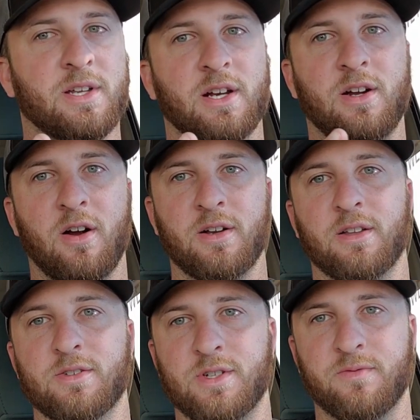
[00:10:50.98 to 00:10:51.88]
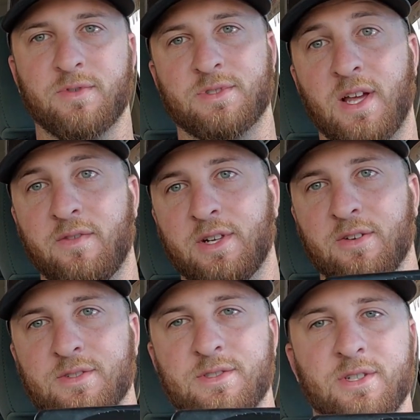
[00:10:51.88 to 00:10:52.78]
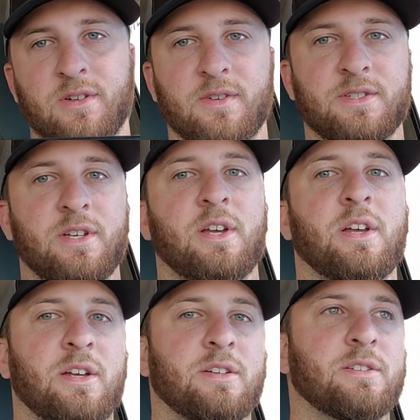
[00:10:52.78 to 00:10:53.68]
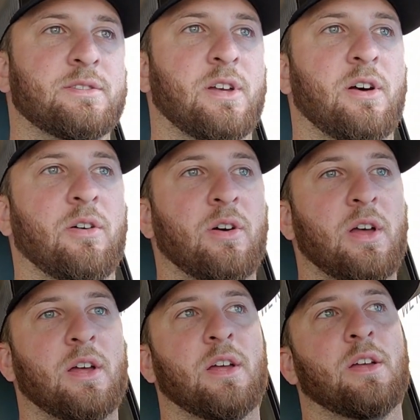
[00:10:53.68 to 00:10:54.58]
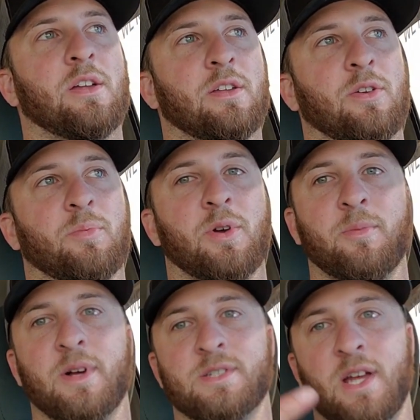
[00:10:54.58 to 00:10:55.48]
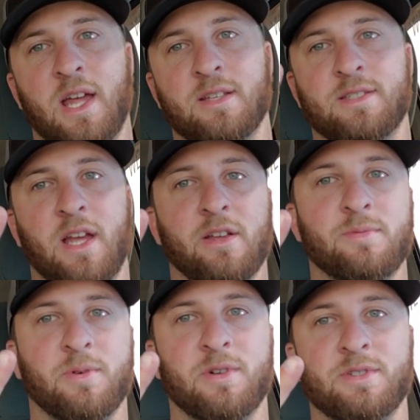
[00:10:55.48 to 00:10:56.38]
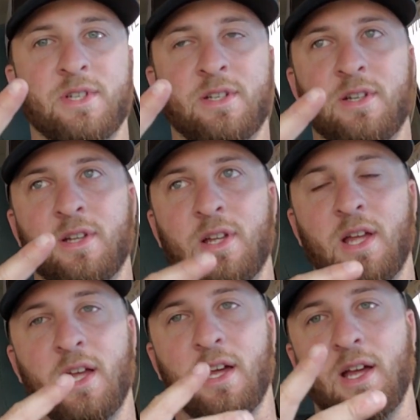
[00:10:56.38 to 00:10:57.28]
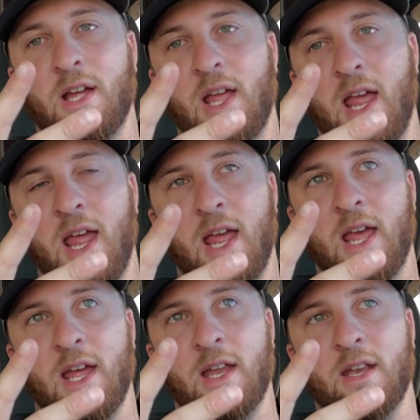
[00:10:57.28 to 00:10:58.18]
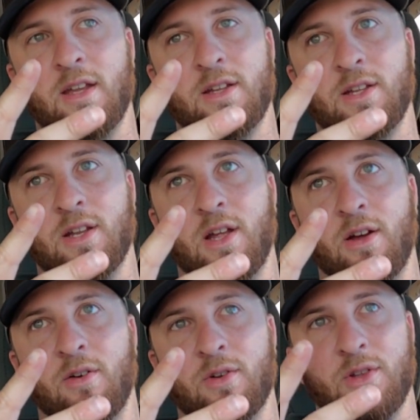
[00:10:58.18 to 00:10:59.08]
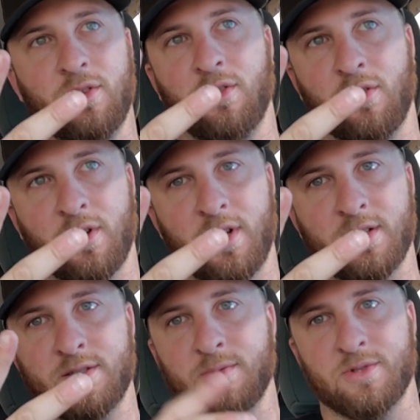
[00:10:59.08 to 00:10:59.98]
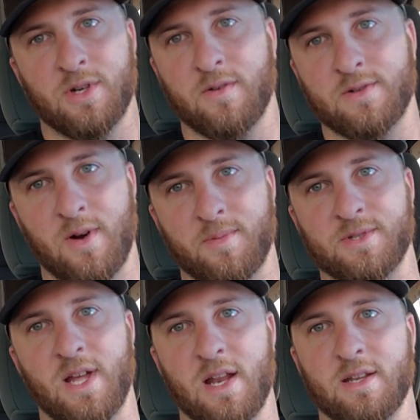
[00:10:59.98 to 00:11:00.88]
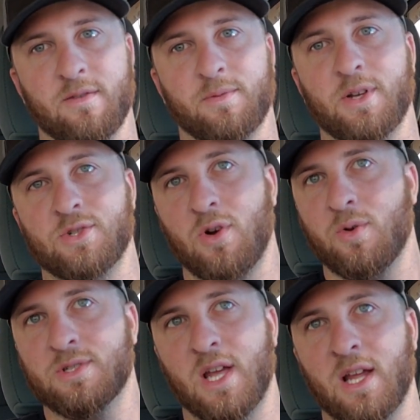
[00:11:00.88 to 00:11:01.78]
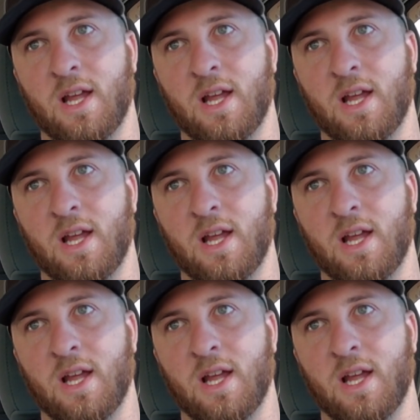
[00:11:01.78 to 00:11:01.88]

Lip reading: a car dealership for 7 years in service. So you're pretty much a salesperson, and you know, you're a customer service representative, because you're always taking